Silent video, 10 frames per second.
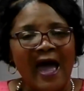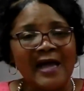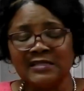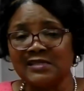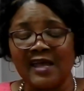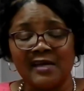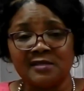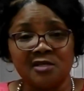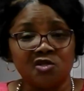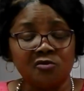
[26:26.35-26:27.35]
I just
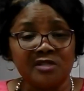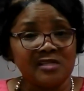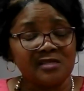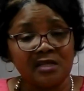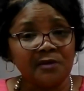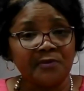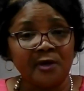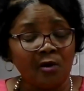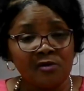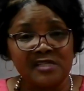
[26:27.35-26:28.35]
ask that you just seek
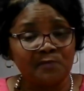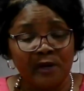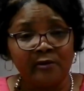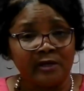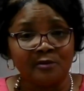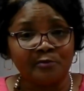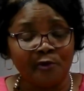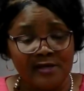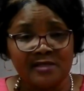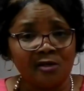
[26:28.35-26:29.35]
the Holy Spirit
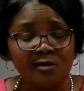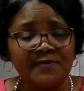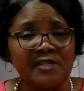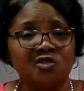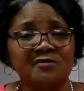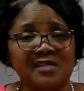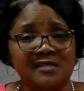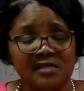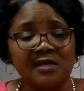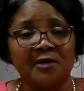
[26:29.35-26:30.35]
praise the Lord, that you
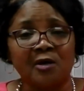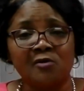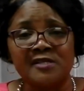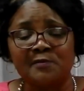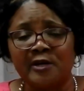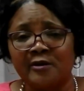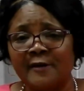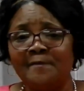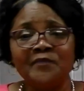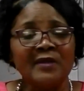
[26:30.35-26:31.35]
just seek the Holy Spirit